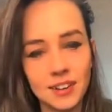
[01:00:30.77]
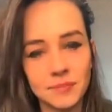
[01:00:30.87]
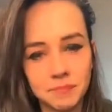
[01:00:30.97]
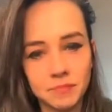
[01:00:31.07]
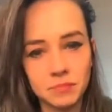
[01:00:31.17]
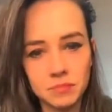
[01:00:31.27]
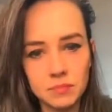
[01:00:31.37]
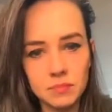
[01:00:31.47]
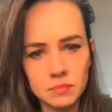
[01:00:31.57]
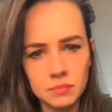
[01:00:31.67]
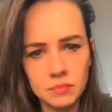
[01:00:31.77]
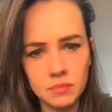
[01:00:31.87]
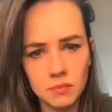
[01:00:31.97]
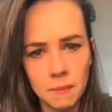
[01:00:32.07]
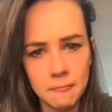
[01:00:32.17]
plays in the church
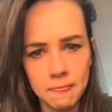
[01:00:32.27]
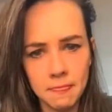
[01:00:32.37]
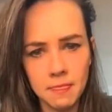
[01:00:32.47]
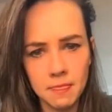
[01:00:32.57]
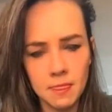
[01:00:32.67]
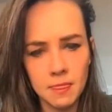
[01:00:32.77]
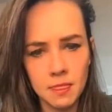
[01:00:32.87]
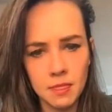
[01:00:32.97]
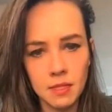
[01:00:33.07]
to this day.